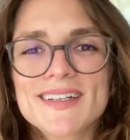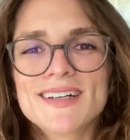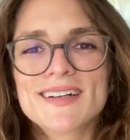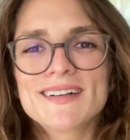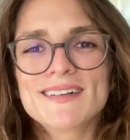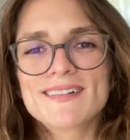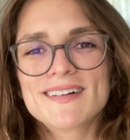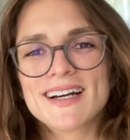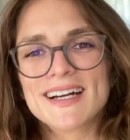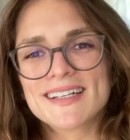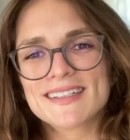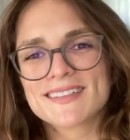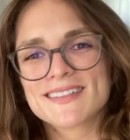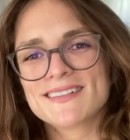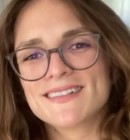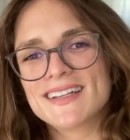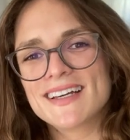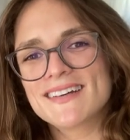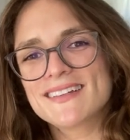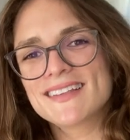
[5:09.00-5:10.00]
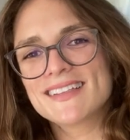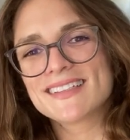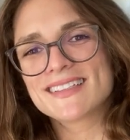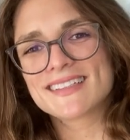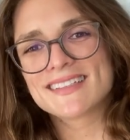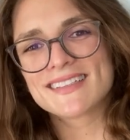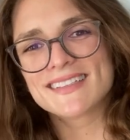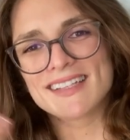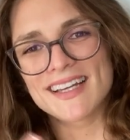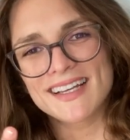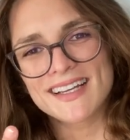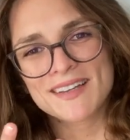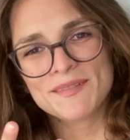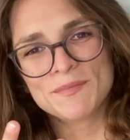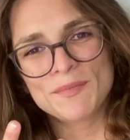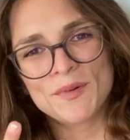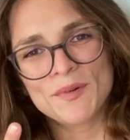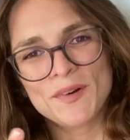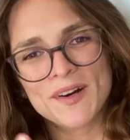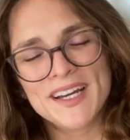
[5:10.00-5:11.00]
All right, so now the
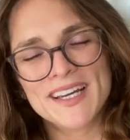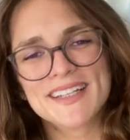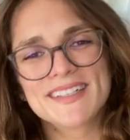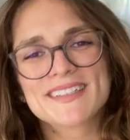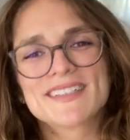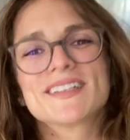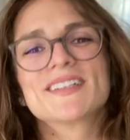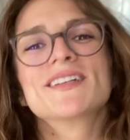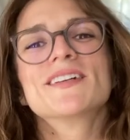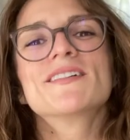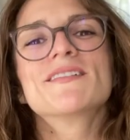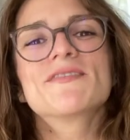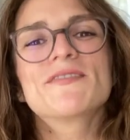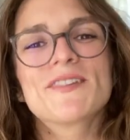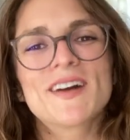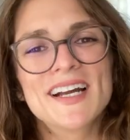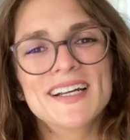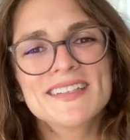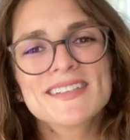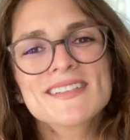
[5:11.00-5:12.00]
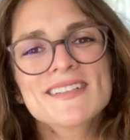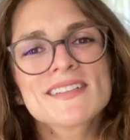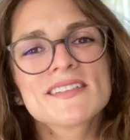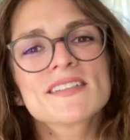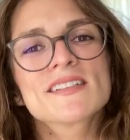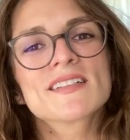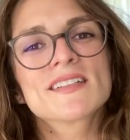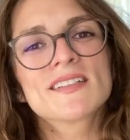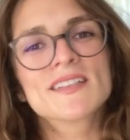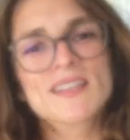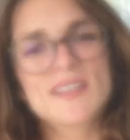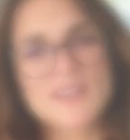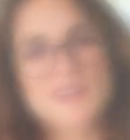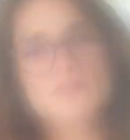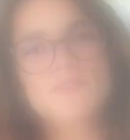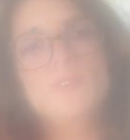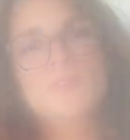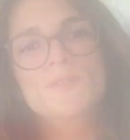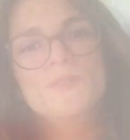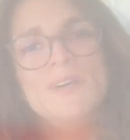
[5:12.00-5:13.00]
second point. Your friends give
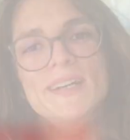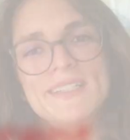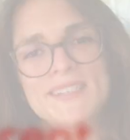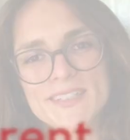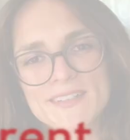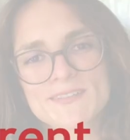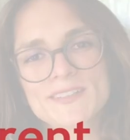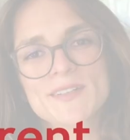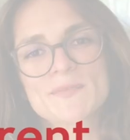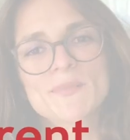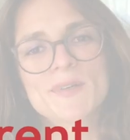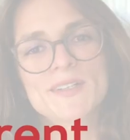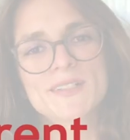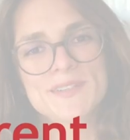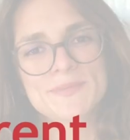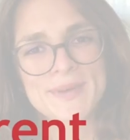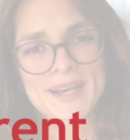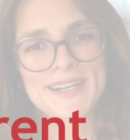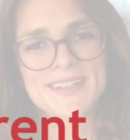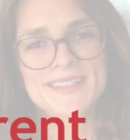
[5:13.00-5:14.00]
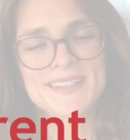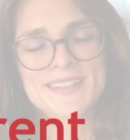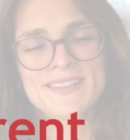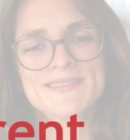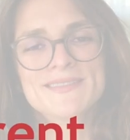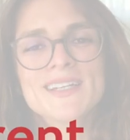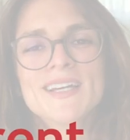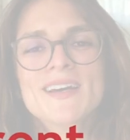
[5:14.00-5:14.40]
you a different perspective.